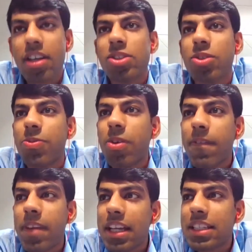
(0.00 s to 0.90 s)
So for
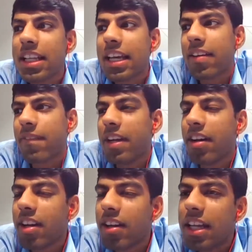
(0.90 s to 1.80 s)
me, it's like been
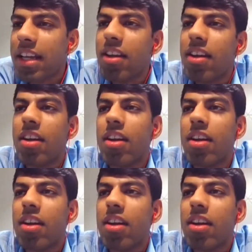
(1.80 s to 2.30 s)
really